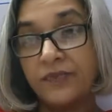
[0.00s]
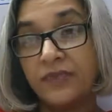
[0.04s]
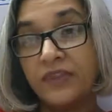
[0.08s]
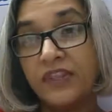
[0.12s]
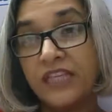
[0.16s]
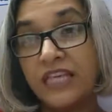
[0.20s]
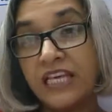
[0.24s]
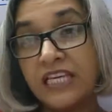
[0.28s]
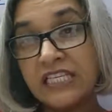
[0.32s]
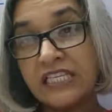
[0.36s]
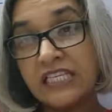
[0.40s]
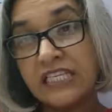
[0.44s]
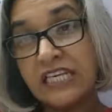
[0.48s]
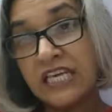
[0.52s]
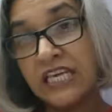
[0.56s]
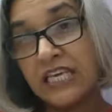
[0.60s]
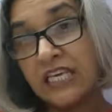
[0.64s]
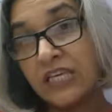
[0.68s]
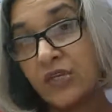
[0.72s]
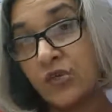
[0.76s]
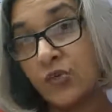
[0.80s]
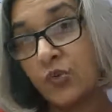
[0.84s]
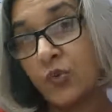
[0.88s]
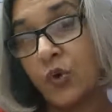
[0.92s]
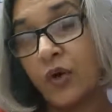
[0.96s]
This
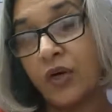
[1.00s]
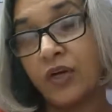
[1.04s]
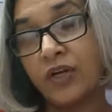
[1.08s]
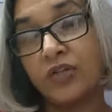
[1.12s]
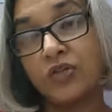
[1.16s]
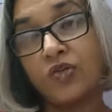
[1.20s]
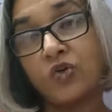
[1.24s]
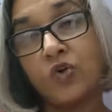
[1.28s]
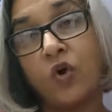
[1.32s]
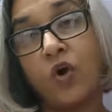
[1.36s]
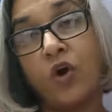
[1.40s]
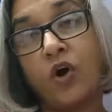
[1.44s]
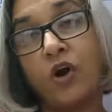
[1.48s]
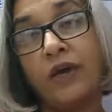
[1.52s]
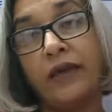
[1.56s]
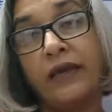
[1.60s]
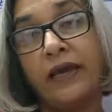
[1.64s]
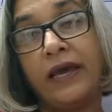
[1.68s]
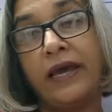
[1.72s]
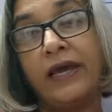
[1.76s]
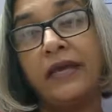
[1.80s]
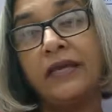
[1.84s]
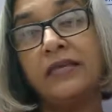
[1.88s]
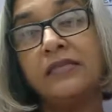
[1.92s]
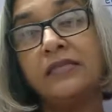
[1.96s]
is what is called
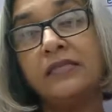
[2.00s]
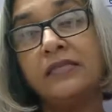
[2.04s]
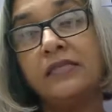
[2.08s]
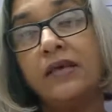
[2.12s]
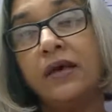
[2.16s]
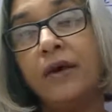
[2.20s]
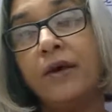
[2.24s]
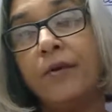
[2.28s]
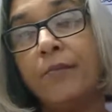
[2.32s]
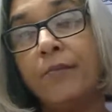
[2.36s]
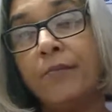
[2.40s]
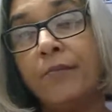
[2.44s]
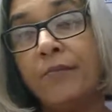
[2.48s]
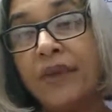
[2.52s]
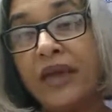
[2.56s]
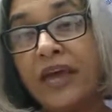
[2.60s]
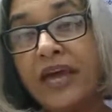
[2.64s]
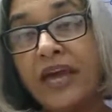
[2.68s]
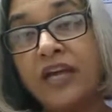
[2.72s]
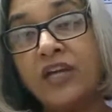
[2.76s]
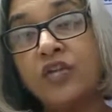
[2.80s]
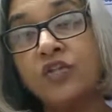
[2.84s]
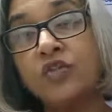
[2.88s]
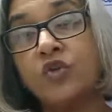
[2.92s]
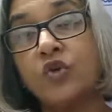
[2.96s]
as
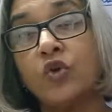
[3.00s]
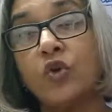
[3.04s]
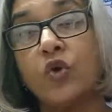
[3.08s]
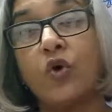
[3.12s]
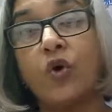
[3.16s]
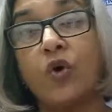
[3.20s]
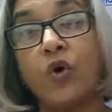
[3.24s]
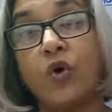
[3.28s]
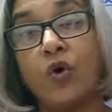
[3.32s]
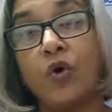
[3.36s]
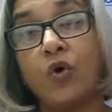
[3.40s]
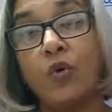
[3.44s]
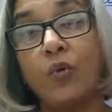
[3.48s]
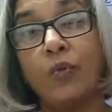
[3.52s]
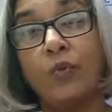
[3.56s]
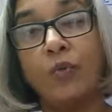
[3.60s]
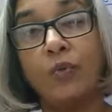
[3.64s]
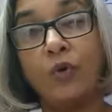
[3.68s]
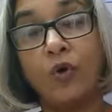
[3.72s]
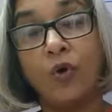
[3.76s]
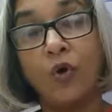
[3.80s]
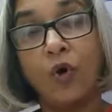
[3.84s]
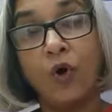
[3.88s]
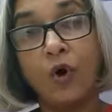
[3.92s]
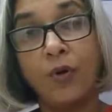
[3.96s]
Baer's law
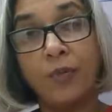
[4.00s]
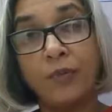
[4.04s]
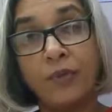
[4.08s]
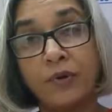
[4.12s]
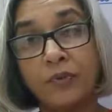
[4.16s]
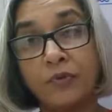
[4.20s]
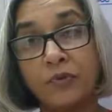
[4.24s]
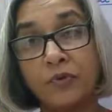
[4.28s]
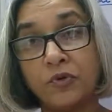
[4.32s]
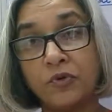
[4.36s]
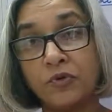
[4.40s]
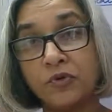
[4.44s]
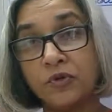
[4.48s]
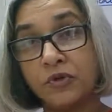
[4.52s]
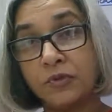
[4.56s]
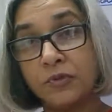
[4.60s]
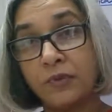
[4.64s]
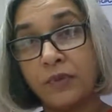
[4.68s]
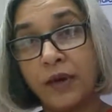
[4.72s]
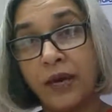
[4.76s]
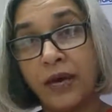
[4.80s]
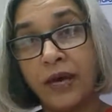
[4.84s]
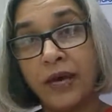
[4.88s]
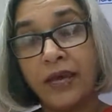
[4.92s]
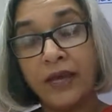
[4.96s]
proposed
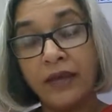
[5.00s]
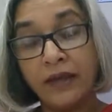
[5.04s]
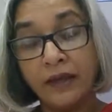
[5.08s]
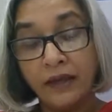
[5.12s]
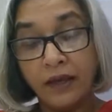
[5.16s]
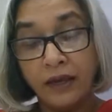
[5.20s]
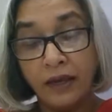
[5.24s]
by